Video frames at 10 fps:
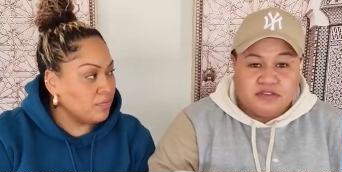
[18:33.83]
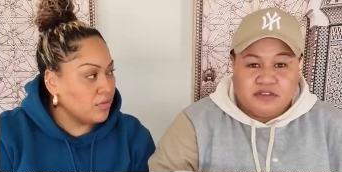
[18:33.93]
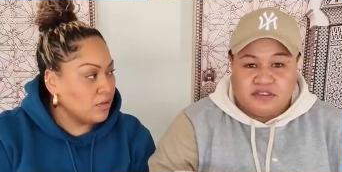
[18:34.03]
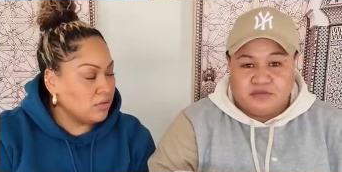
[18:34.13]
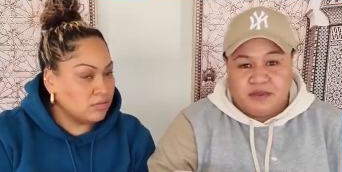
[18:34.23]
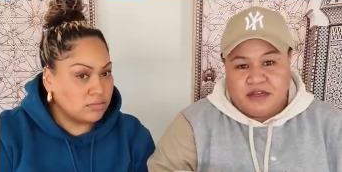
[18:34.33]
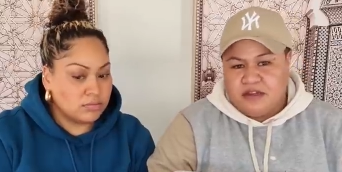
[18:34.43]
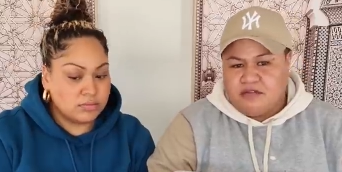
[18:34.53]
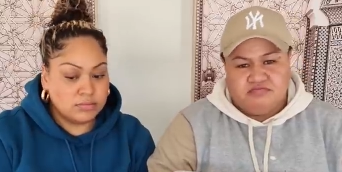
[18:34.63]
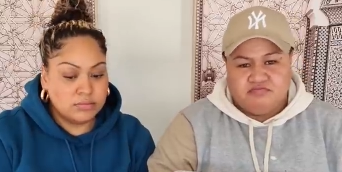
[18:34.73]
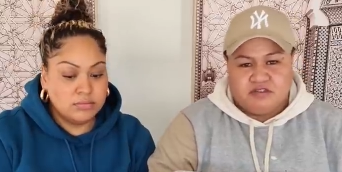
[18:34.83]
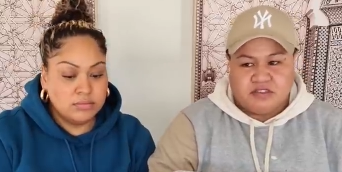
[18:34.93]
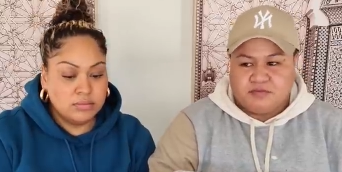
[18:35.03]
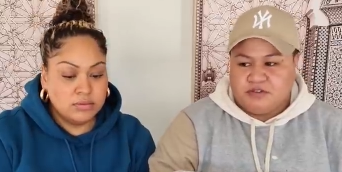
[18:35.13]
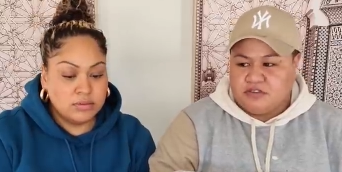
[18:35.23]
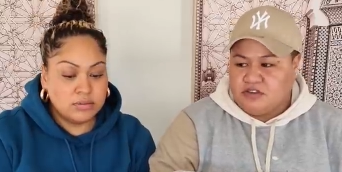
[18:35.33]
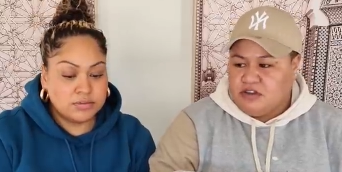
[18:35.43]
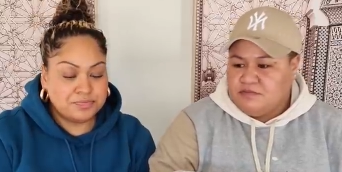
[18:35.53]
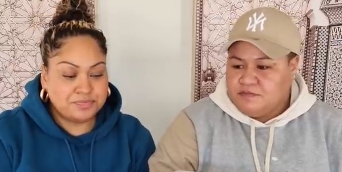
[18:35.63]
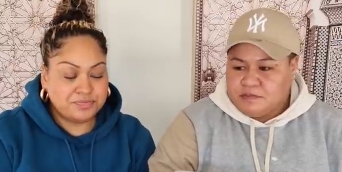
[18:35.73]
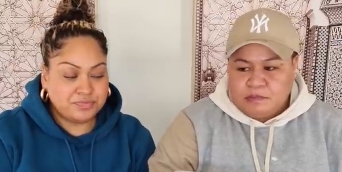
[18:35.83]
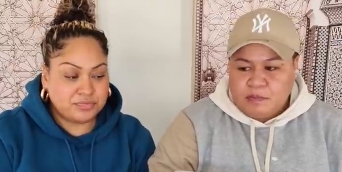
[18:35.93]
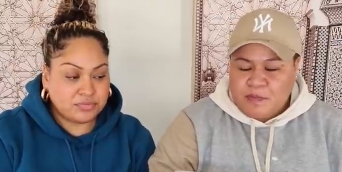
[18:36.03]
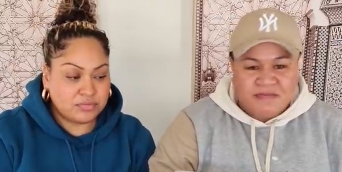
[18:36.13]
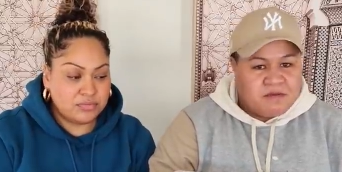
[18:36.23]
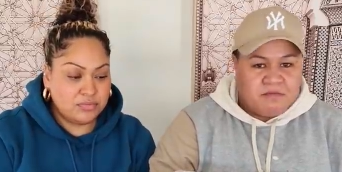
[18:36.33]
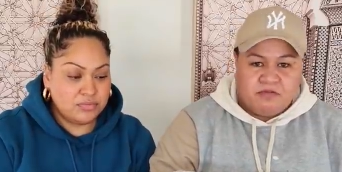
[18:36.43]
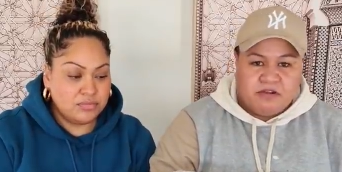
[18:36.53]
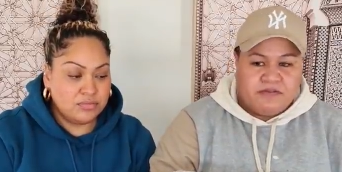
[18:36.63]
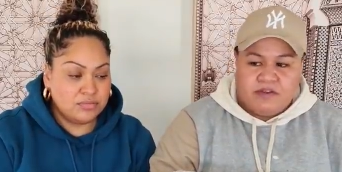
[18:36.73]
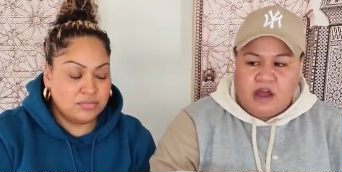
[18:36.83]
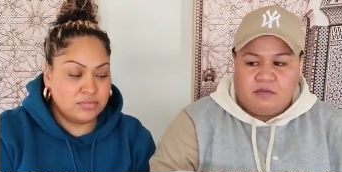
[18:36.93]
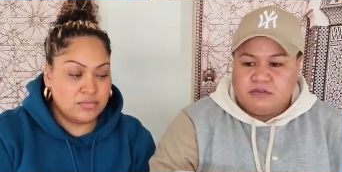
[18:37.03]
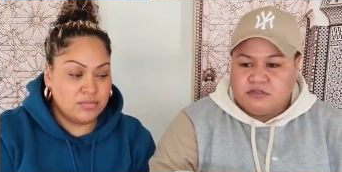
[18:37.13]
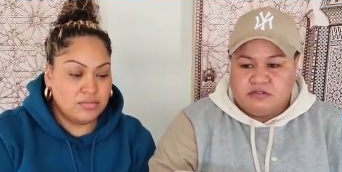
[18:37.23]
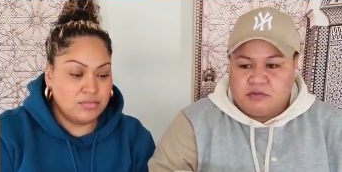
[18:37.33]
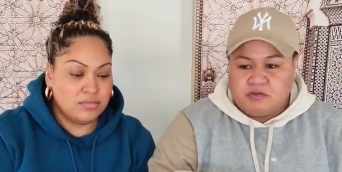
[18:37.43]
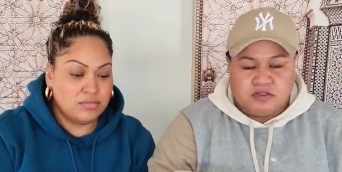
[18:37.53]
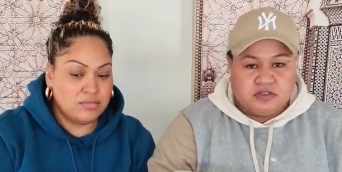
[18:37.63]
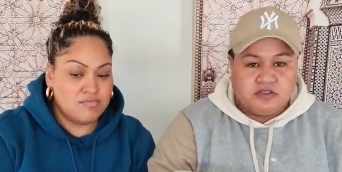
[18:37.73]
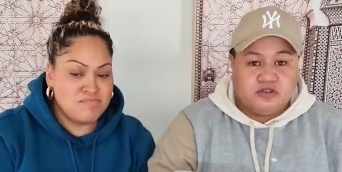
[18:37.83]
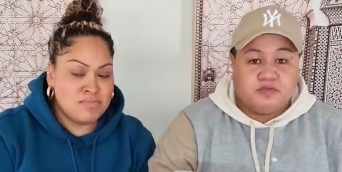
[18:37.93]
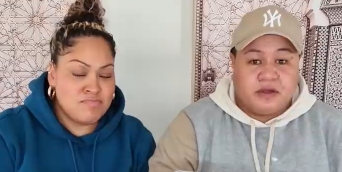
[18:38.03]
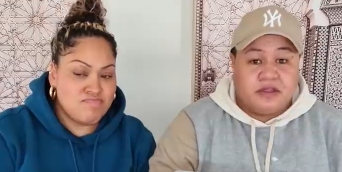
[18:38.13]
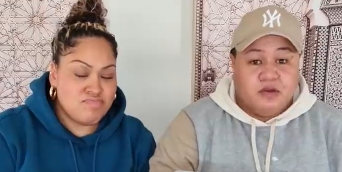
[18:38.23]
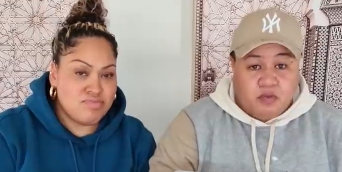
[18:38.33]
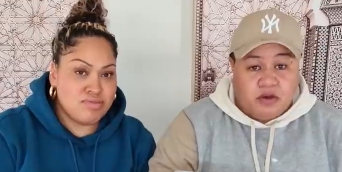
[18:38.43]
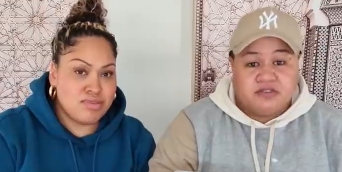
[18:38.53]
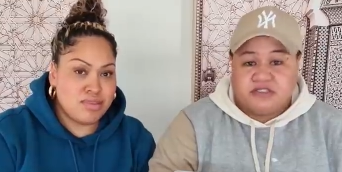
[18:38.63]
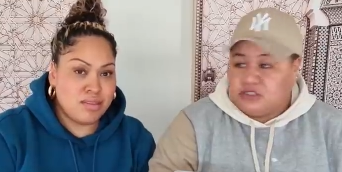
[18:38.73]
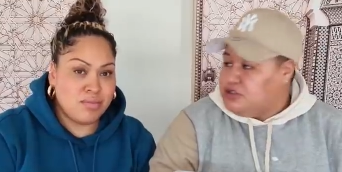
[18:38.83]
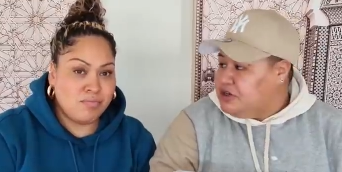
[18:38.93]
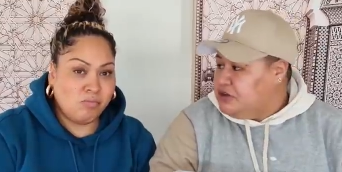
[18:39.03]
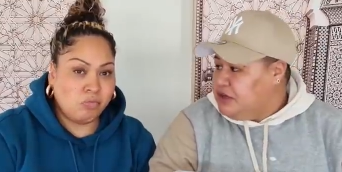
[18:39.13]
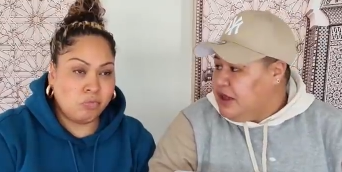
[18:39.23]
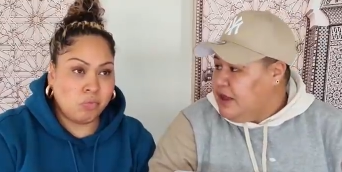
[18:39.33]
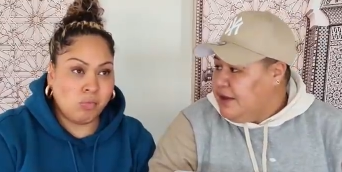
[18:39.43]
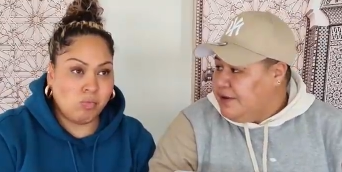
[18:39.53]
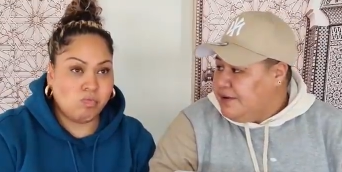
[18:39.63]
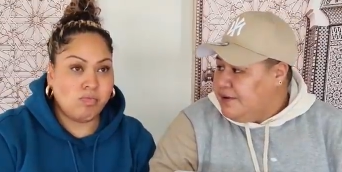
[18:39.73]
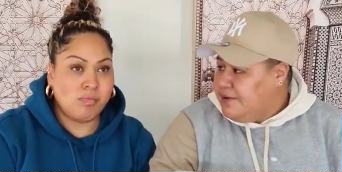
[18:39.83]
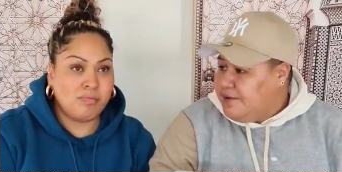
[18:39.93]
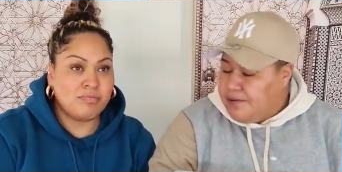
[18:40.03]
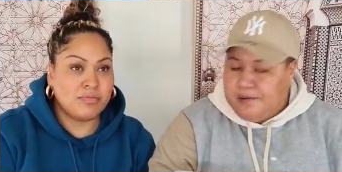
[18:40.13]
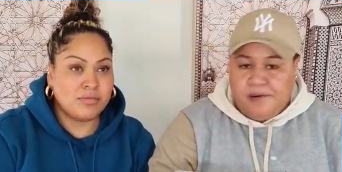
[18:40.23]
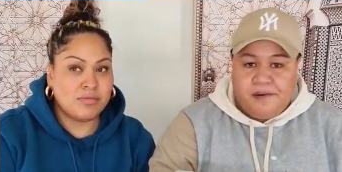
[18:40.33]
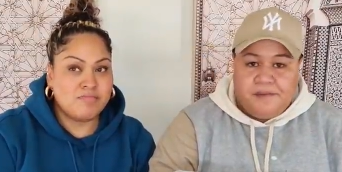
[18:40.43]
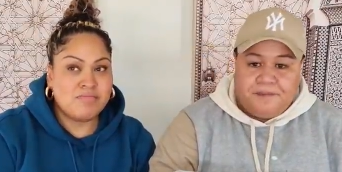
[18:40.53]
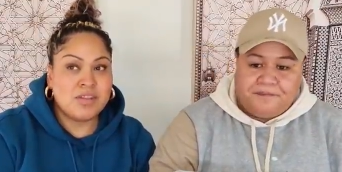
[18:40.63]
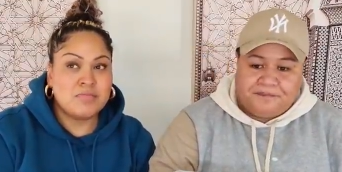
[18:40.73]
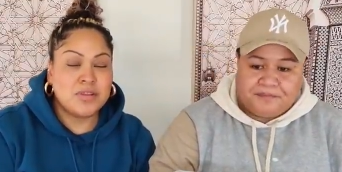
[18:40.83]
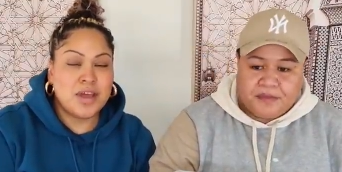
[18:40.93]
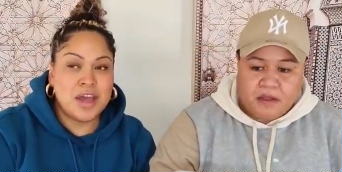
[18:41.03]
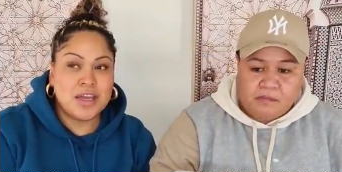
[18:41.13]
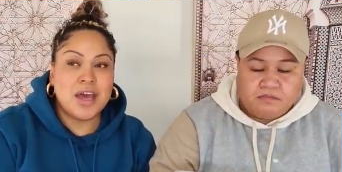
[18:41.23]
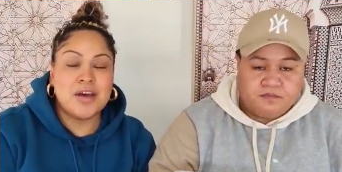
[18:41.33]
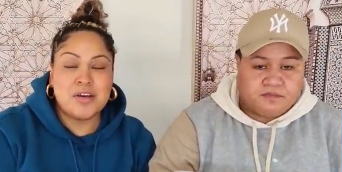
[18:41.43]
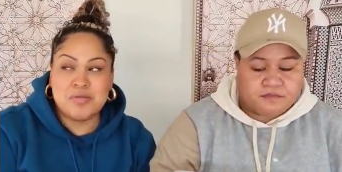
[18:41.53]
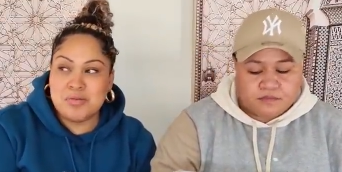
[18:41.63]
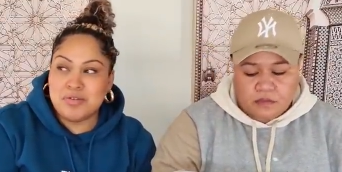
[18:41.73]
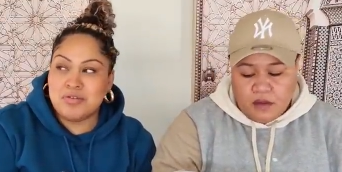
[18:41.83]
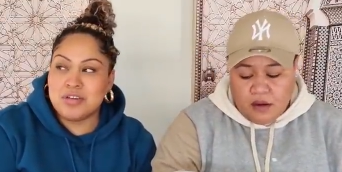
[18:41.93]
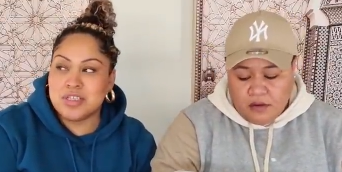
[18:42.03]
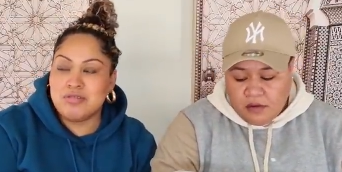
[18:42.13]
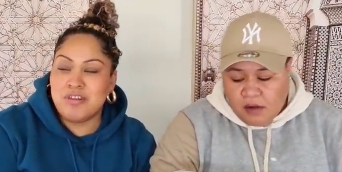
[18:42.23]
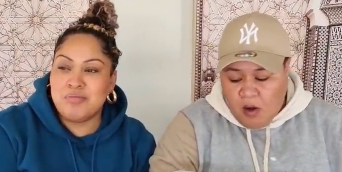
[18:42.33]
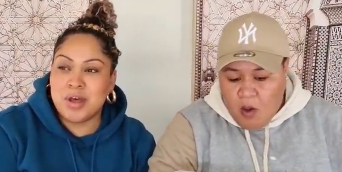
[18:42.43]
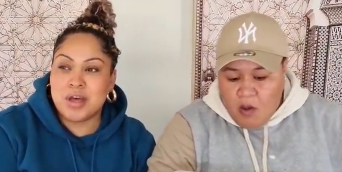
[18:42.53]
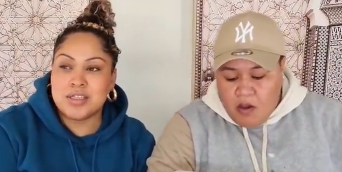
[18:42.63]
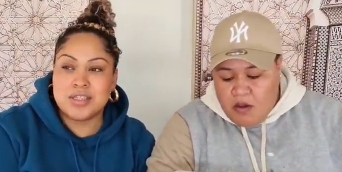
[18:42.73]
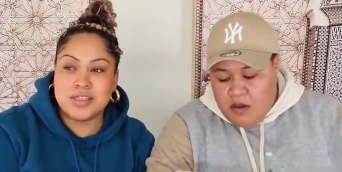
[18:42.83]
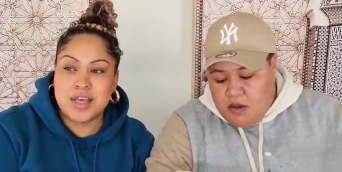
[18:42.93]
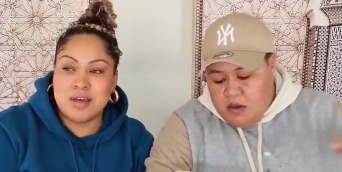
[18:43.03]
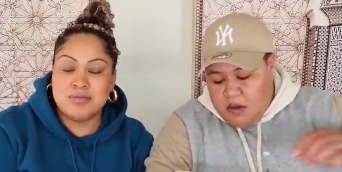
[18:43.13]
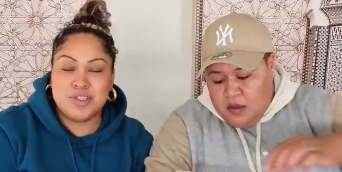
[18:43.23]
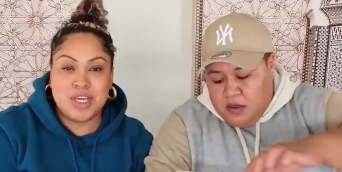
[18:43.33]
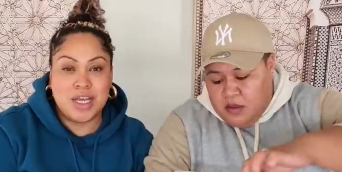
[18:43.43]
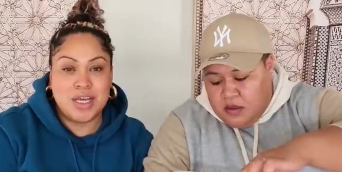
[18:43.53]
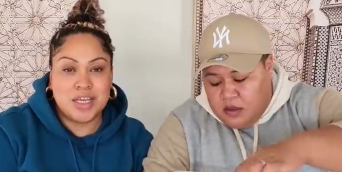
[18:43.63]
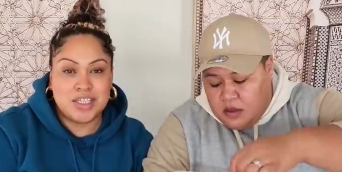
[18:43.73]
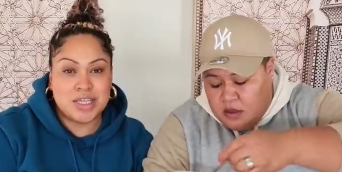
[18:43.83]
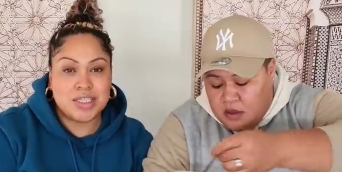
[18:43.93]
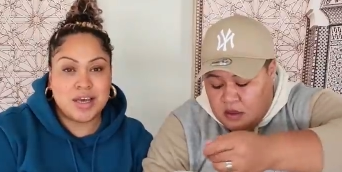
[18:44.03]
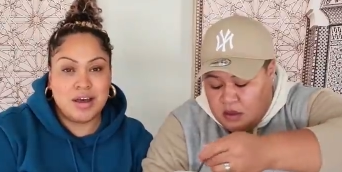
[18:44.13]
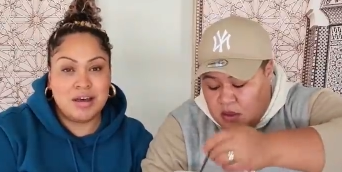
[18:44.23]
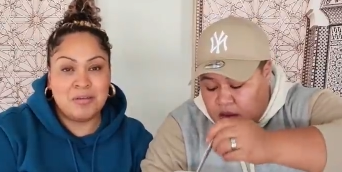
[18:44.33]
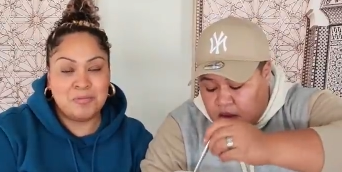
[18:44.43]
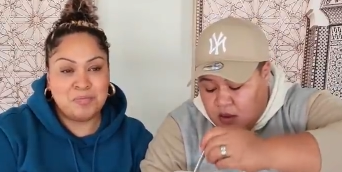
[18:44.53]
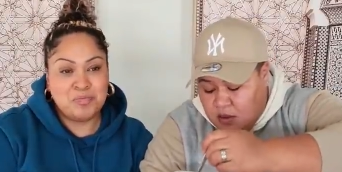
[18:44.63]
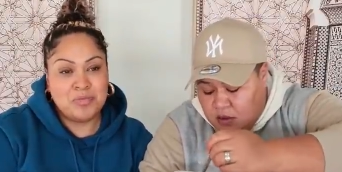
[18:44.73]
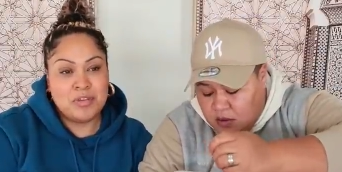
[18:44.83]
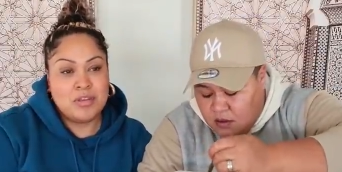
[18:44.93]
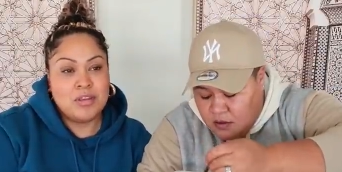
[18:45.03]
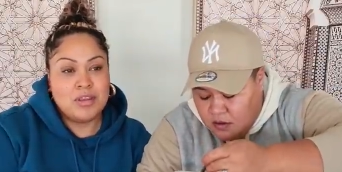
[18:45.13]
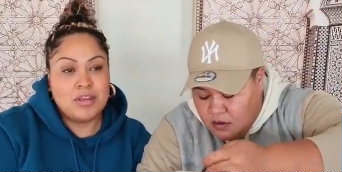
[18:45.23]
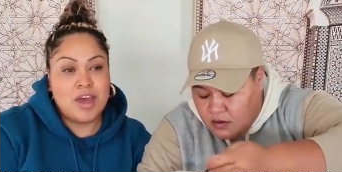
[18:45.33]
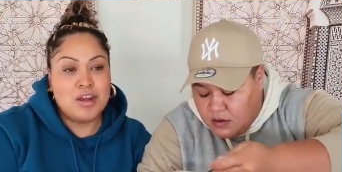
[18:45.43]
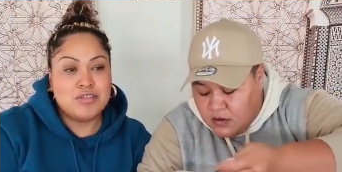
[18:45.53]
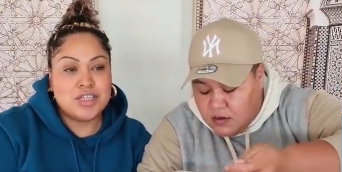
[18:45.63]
Speaker 1: on social media once upon a time, but whatever happened to it, I'm not too sure. But there was a tree on there.
Speaker 2: Mm. Yeah. But like, yeah, I remember cruising around with my cousins, um, Jeannie and Jessica, and it